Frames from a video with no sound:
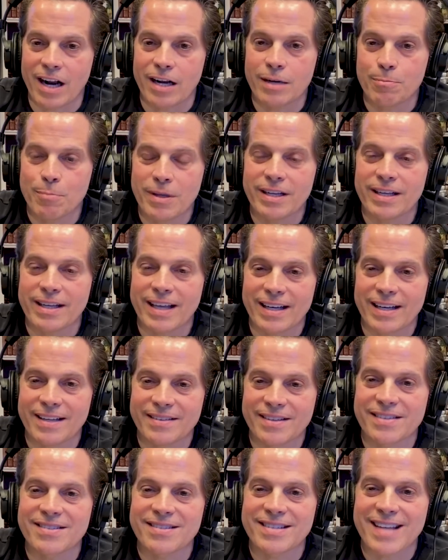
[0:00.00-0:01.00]
an
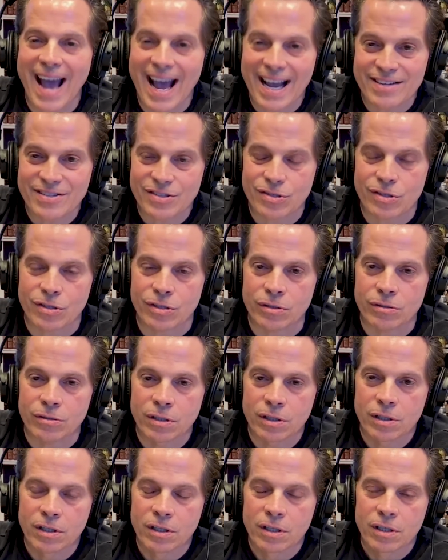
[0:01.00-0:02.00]
unmitigated disaster
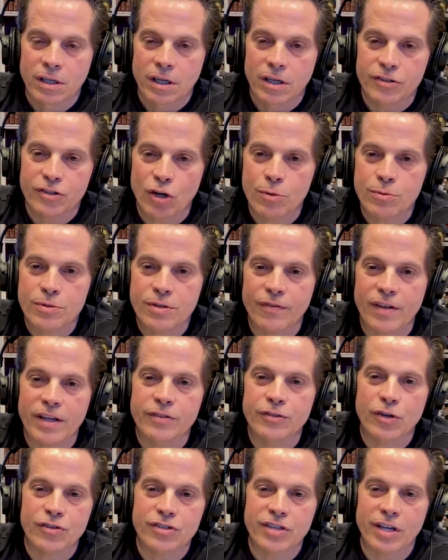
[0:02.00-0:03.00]
in terms of
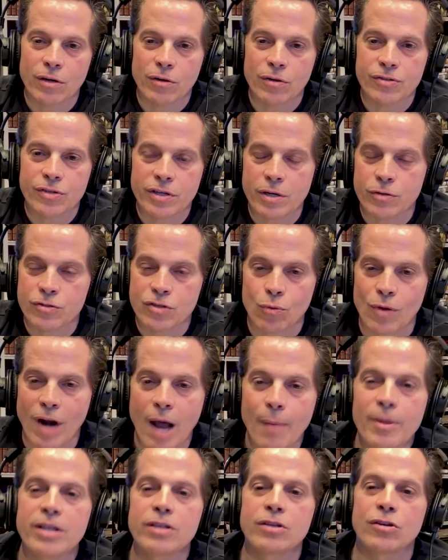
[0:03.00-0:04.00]
intergenerational. So
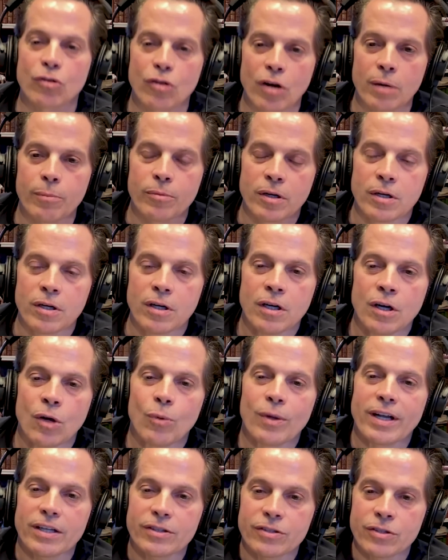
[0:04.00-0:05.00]
when I'm in Europe,
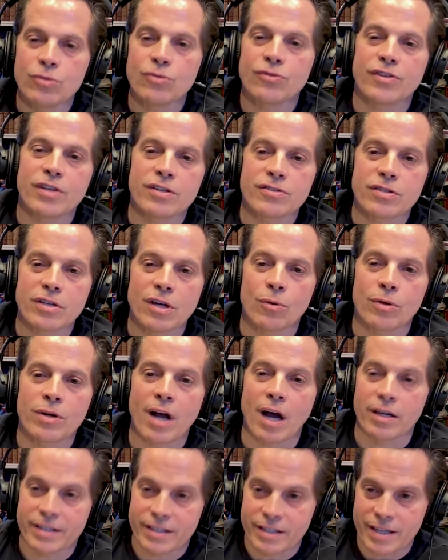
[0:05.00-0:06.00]
we got two things going
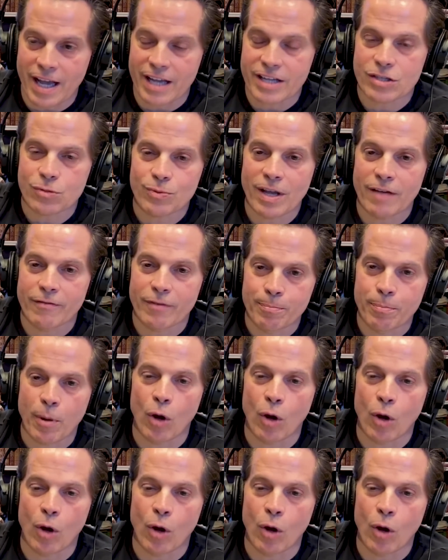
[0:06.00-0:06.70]
on. Yes, we have a